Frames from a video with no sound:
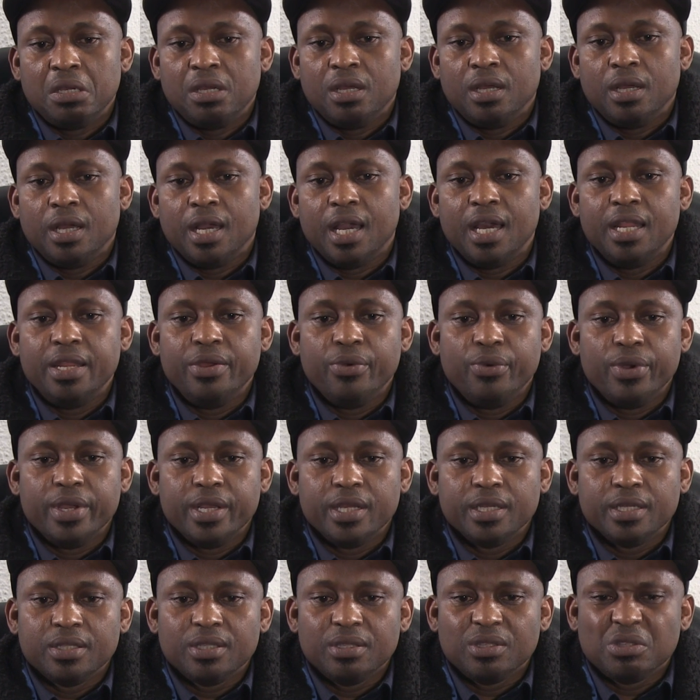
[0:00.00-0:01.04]

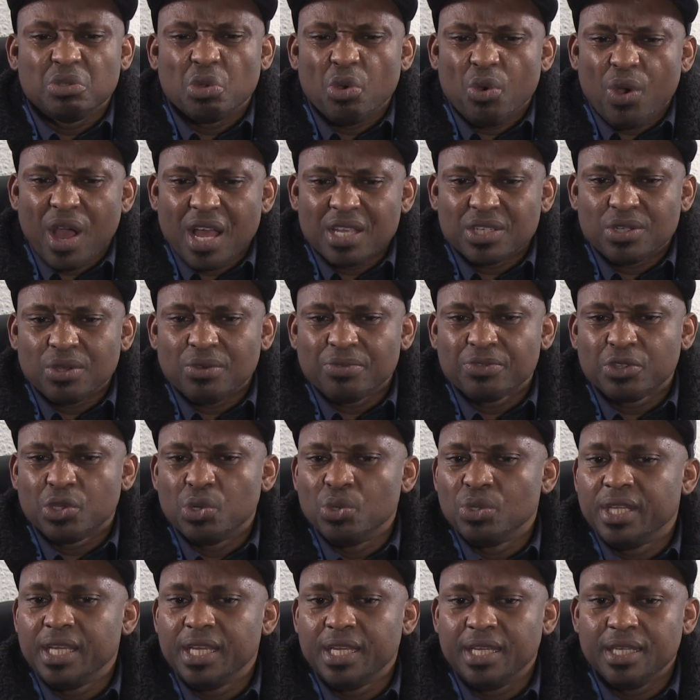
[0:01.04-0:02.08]
Anyway, as of
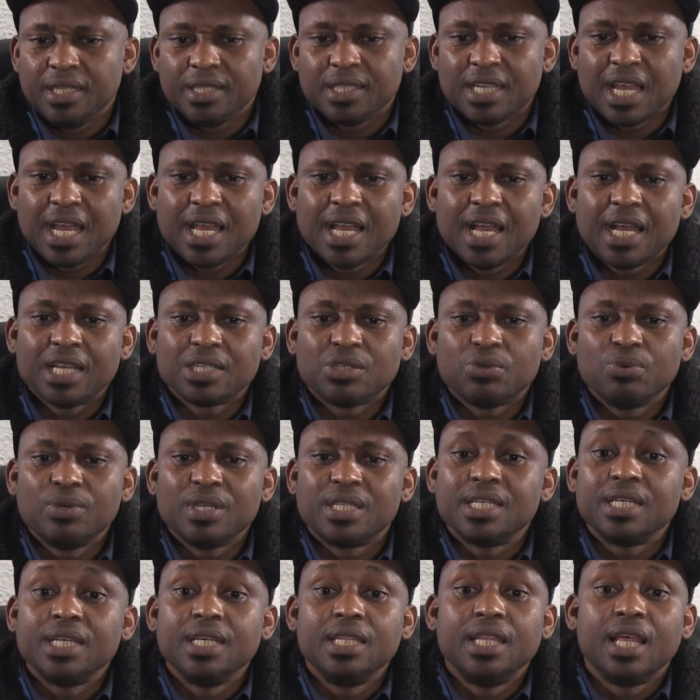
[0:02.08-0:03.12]
today, tires
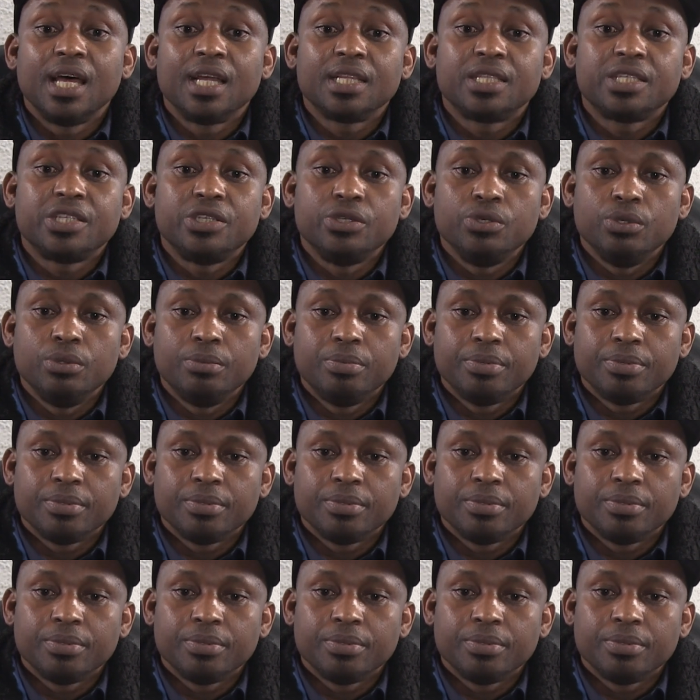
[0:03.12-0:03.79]
with inner tube